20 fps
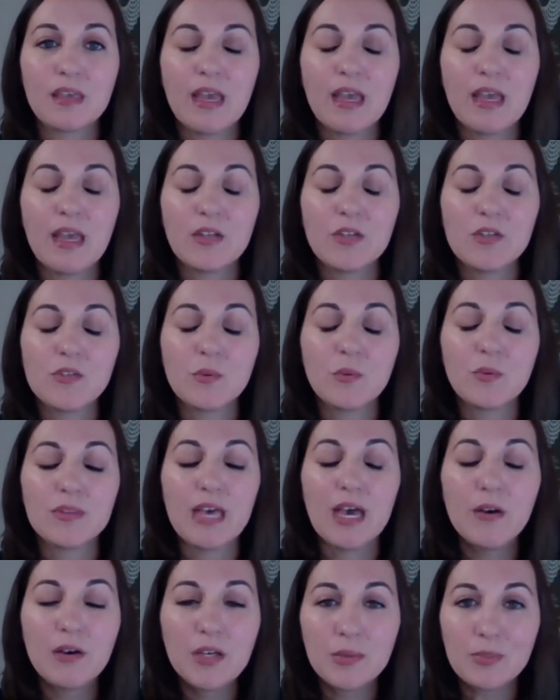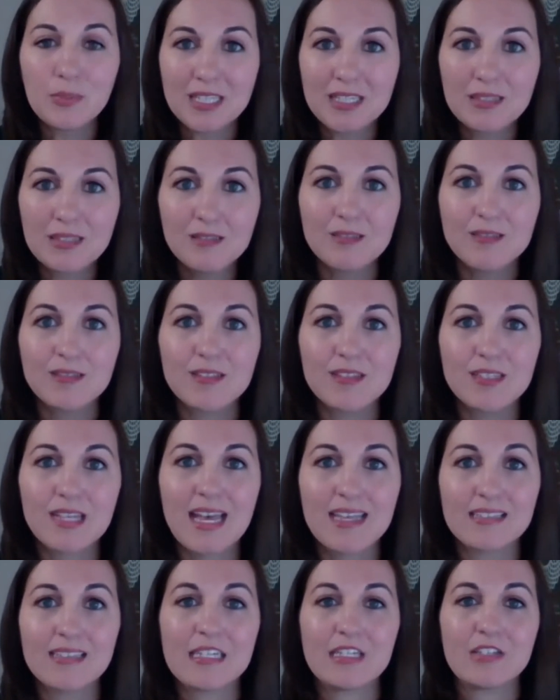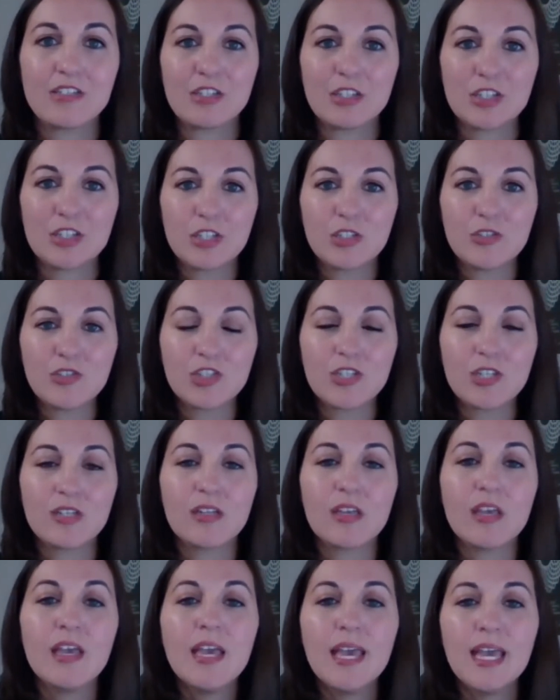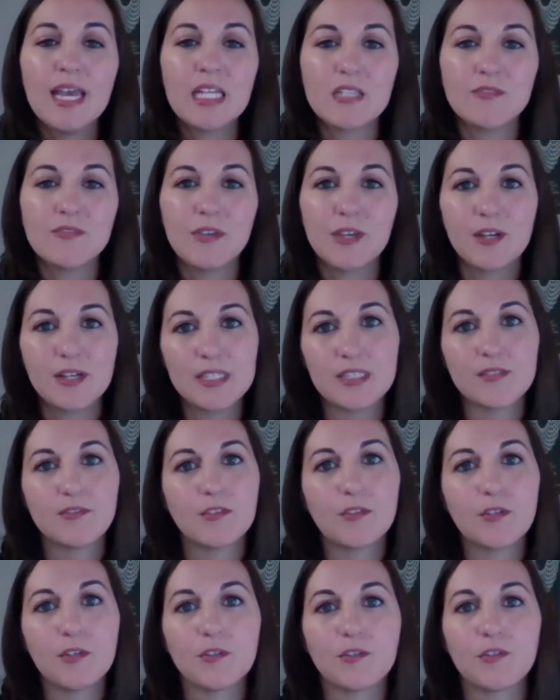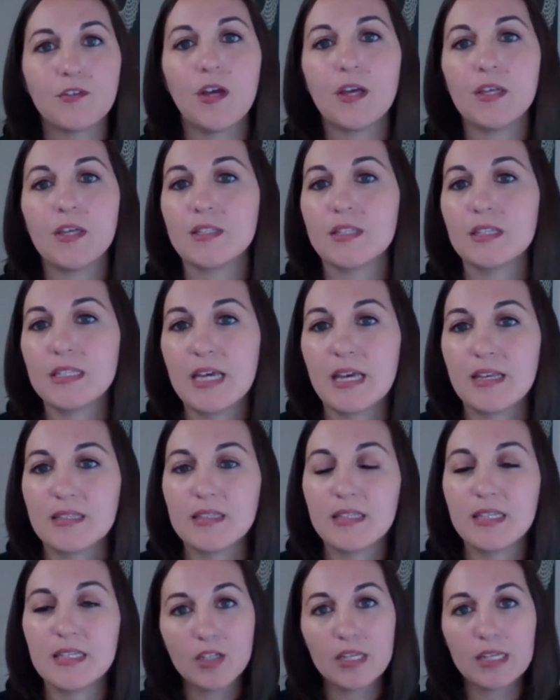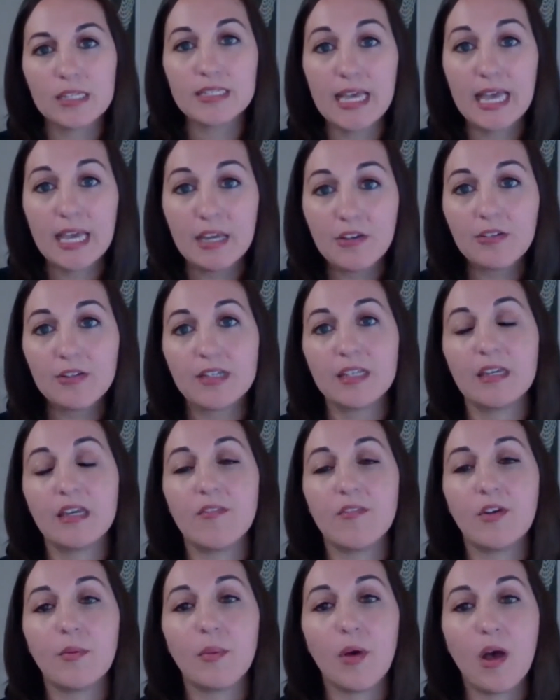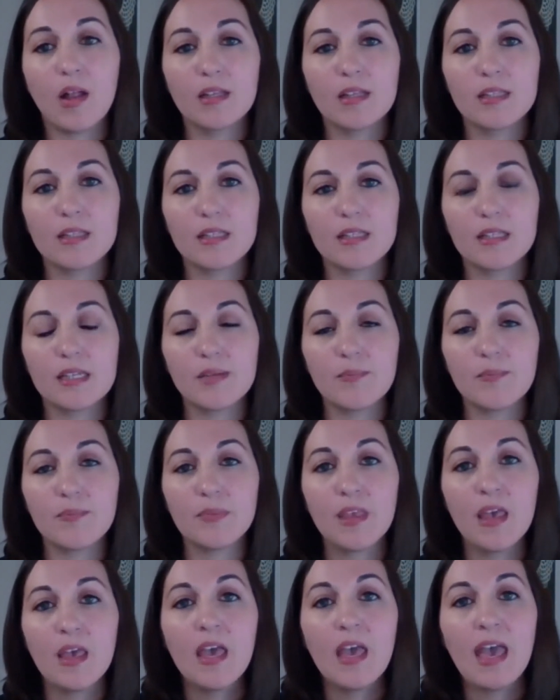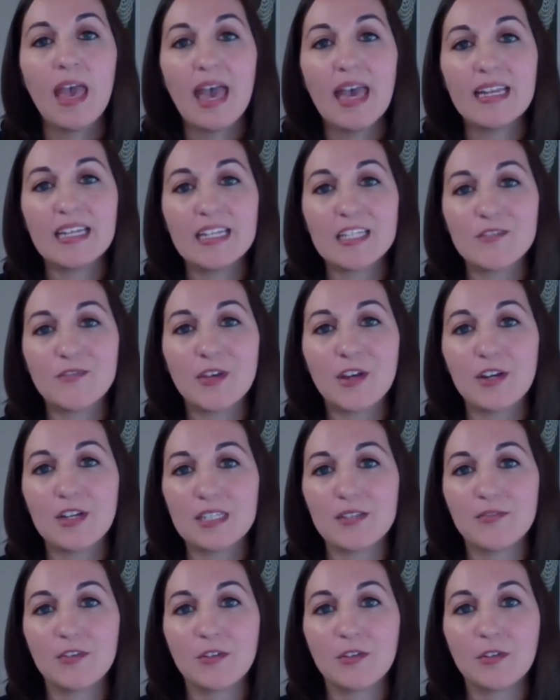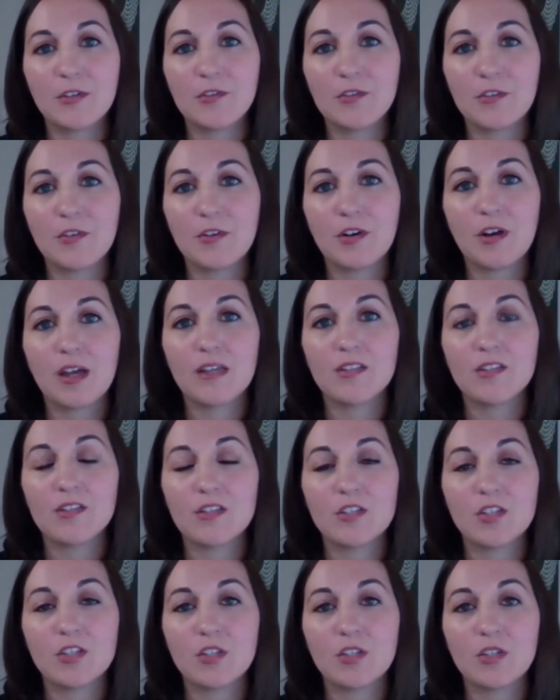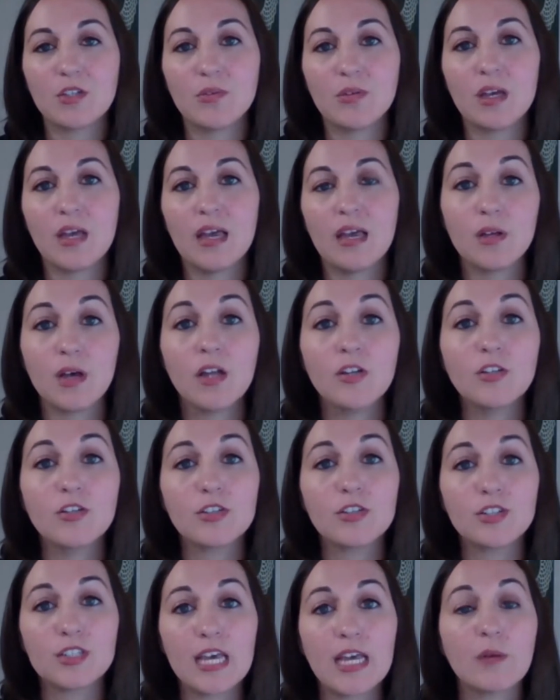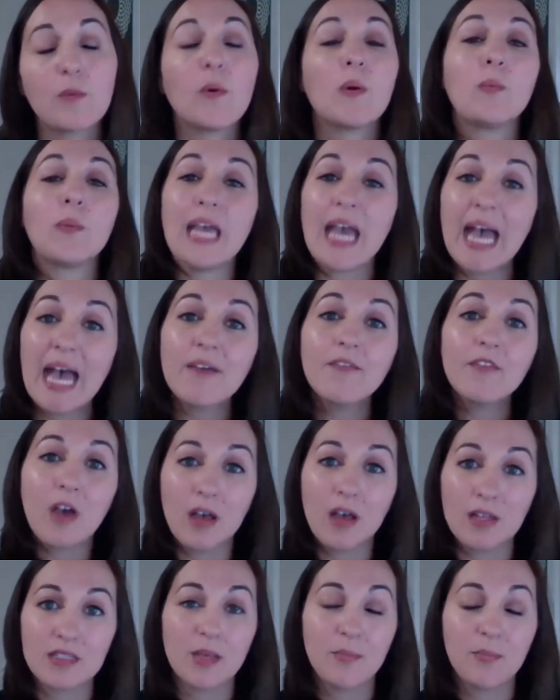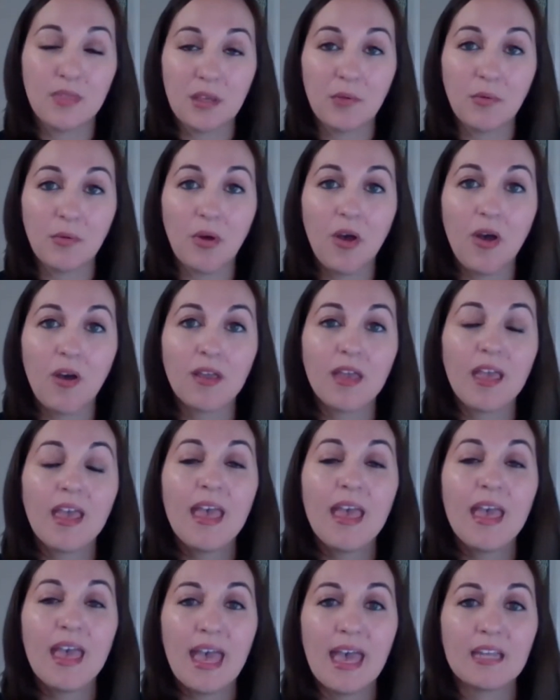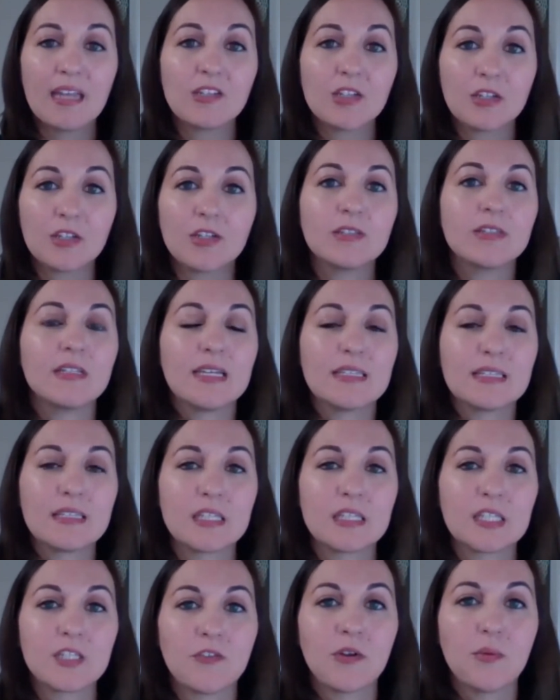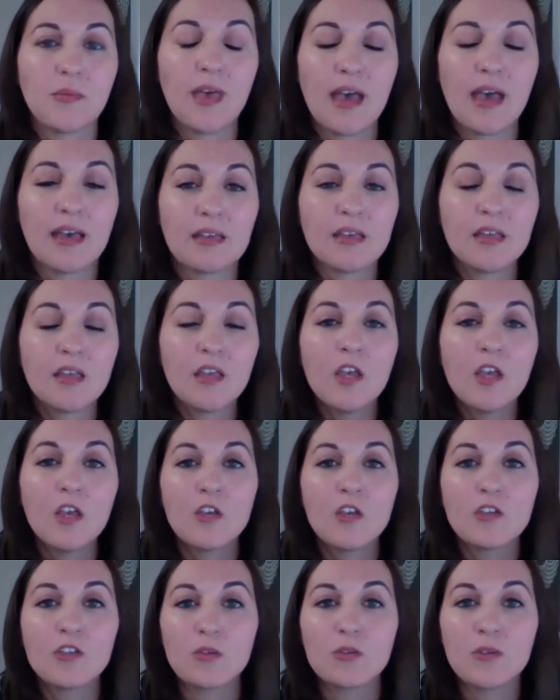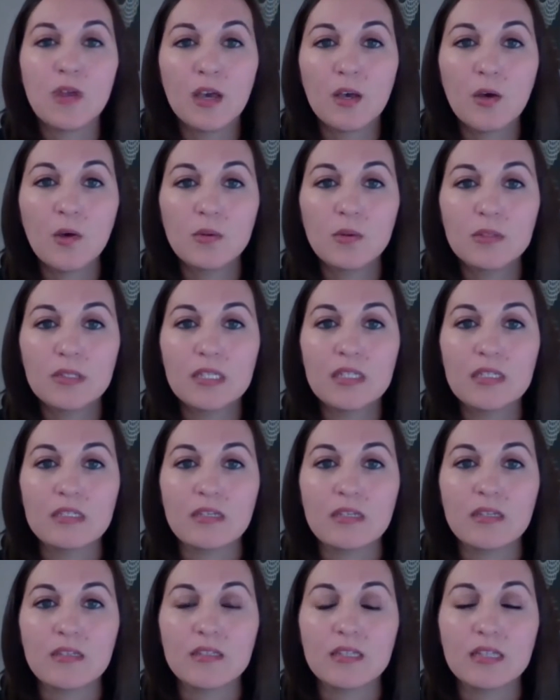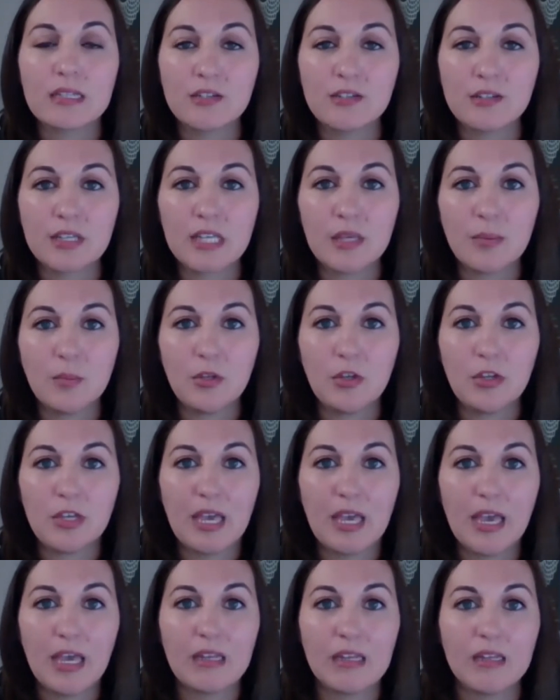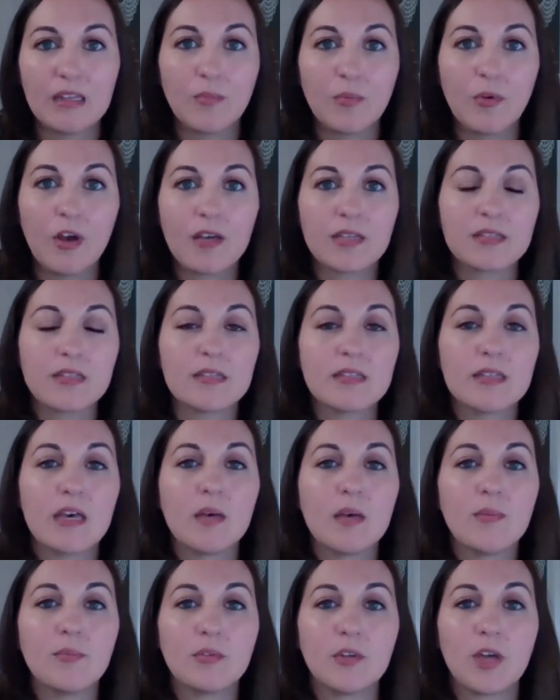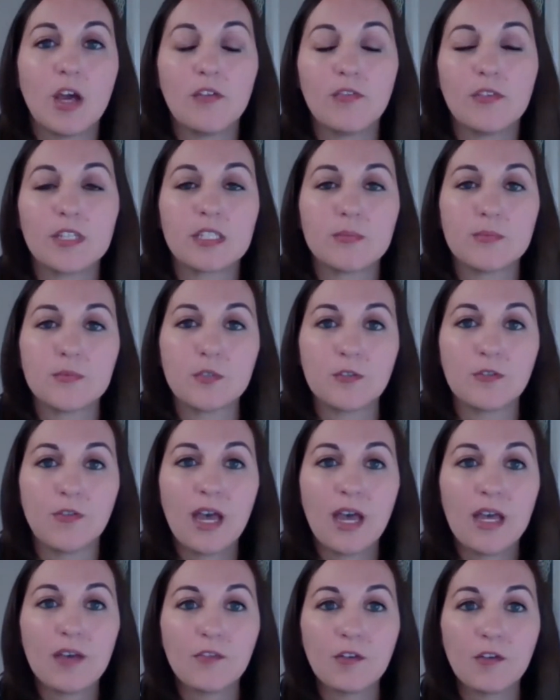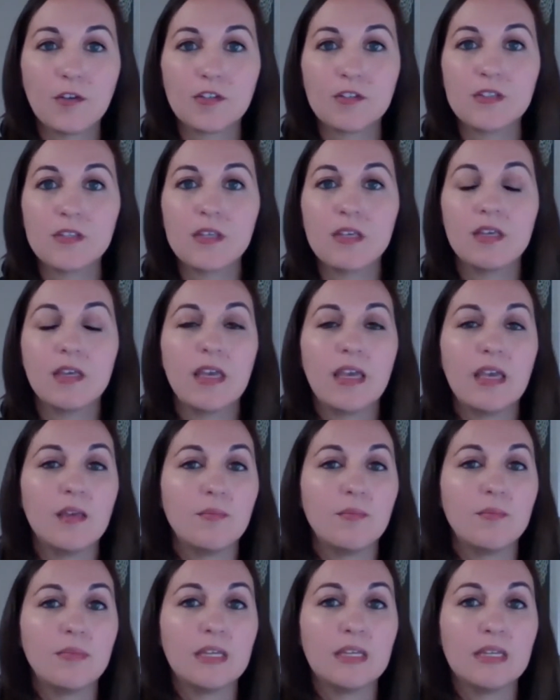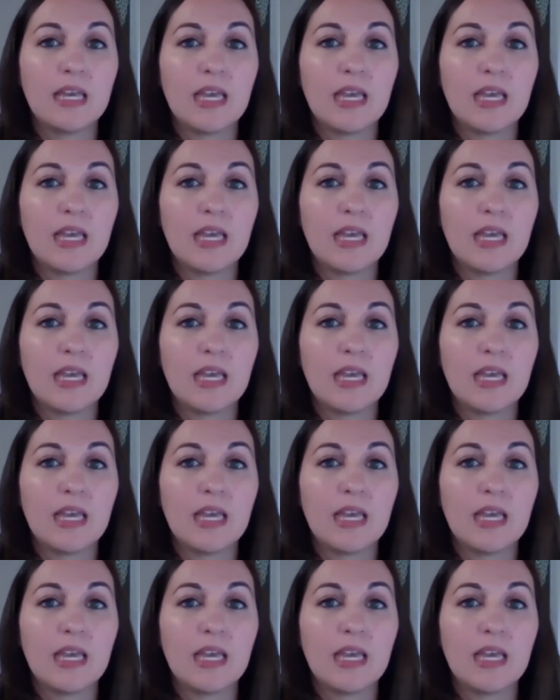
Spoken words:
And without appeals as an institution, it's very difficult for us to test the integrity of our policy. And it's very difficult for us to understand when we have got something wrong and to learn lessons from that. So not only does clearly communicating the process help our victim survivors in being